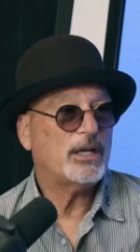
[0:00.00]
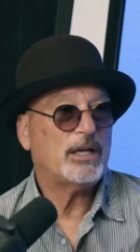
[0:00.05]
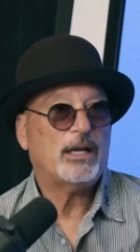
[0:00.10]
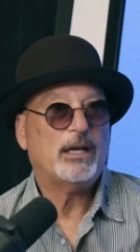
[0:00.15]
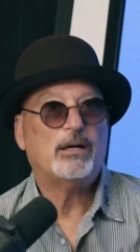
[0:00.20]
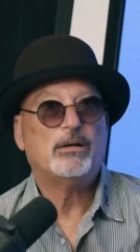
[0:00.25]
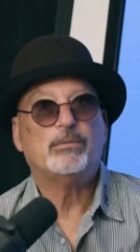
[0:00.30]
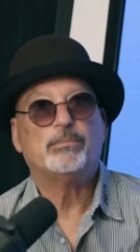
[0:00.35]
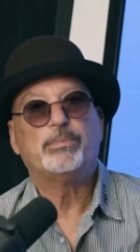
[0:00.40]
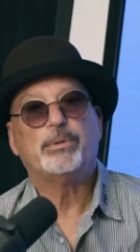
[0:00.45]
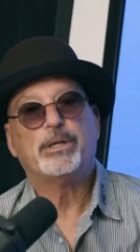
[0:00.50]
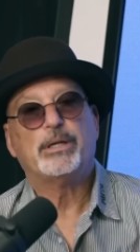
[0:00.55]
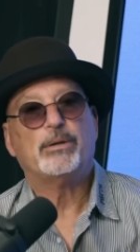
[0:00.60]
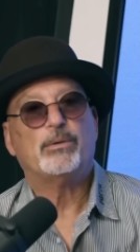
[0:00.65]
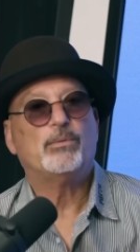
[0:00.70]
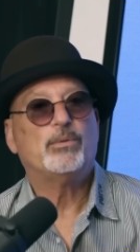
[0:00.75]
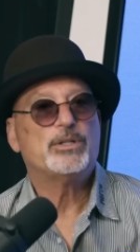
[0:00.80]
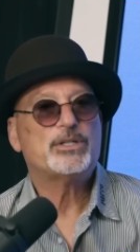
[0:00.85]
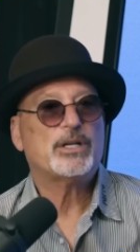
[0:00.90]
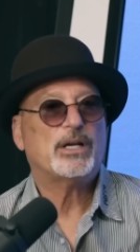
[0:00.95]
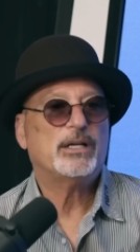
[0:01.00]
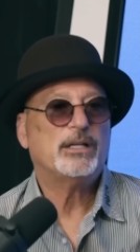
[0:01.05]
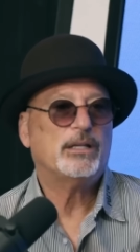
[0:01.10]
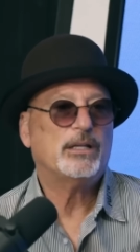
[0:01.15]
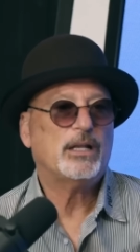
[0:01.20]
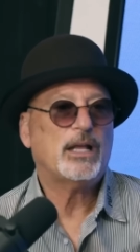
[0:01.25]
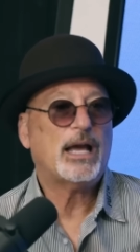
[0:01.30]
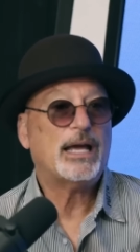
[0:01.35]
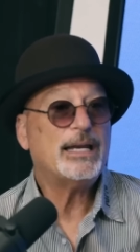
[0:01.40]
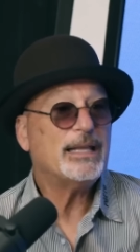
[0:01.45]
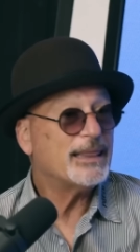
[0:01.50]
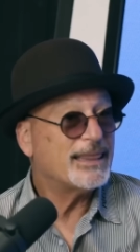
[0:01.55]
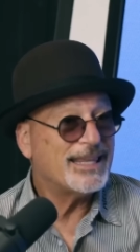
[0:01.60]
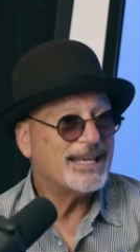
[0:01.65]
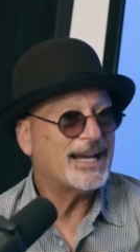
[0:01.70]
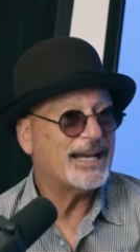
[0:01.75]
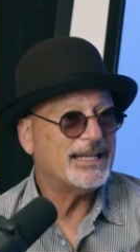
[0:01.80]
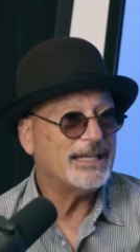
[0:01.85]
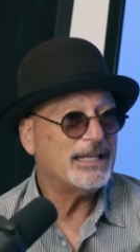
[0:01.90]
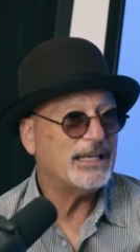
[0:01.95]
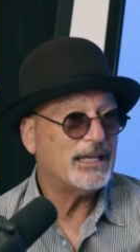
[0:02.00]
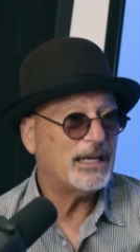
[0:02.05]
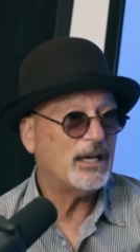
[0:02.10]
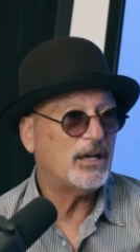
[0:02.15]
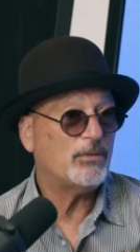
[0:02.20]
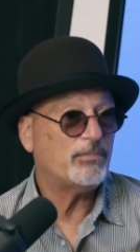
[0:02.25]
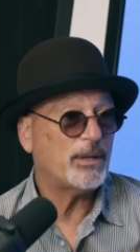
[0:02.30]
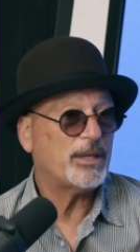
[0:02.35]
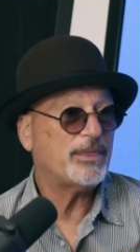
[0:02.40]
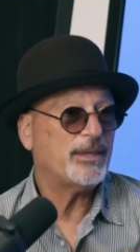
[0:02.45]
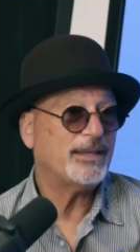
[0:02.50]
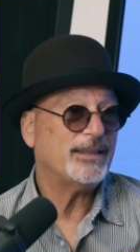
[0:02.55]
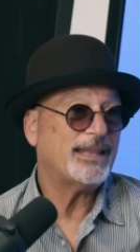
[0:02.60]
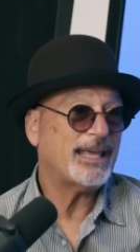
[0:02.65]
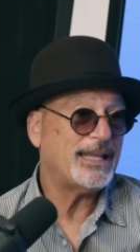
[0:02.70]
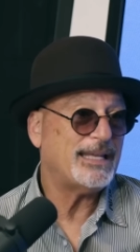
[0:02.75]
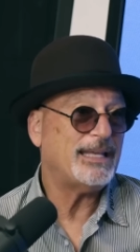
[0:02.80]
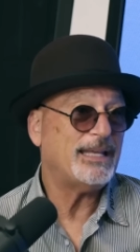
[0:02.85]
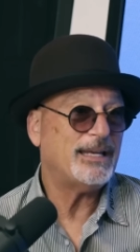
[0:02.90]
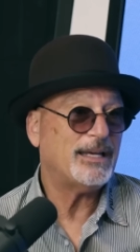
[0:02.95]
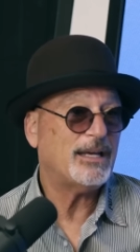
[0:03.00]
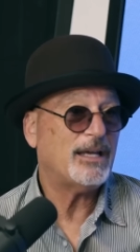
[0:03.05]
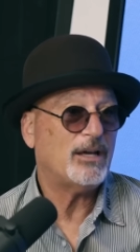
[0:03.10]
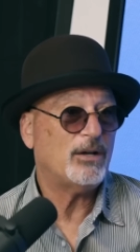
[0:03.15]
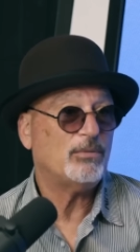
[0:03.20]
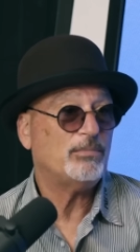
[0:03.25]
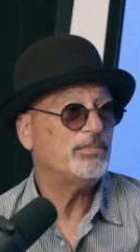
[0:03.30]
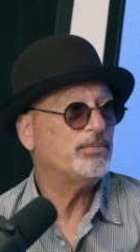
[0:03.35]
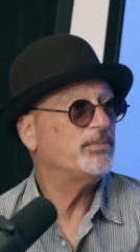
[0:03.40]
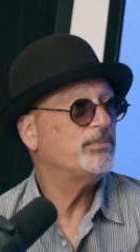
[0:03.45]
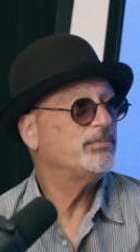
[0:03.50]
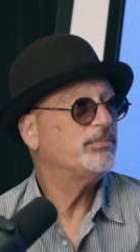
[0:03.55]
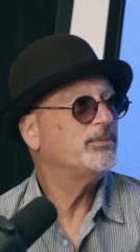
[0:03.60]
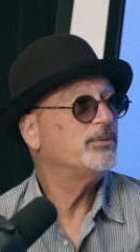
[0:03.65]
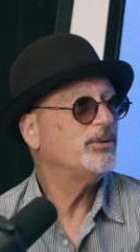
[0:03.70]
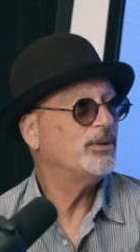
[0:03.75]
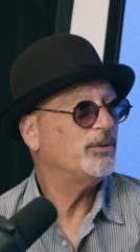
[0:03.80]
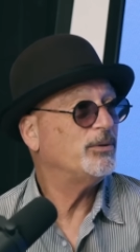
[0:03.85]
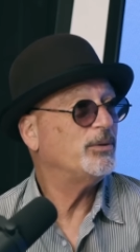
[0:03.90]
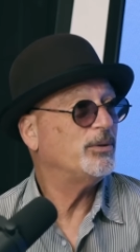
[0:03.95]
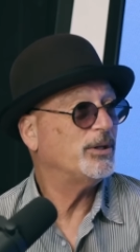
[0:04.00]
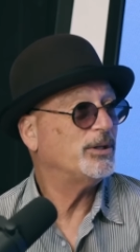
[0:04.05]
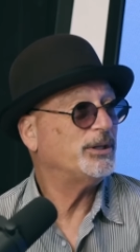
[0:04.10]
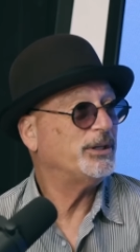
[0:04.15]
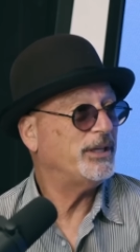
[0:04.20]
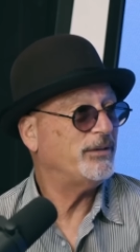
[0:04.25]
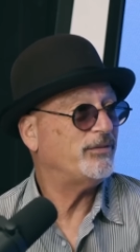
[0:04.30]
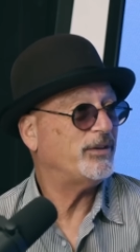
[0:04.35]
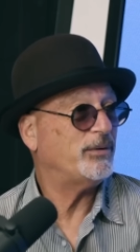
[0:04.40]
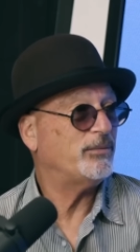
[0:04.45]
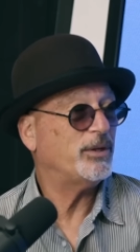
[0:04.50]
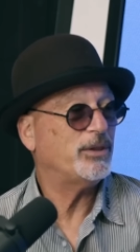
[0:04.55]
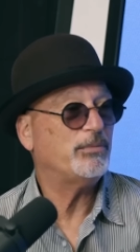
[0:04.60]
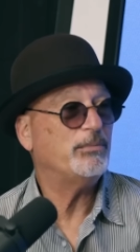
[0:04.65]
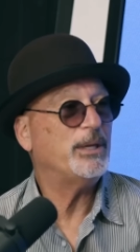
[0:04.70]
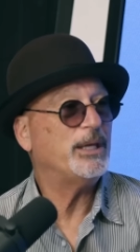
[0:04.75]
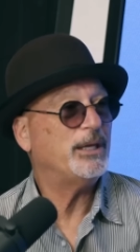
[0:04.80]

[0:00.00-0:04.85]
help, and which I, I didn't think I needed help. I think they needed help living just with do me. What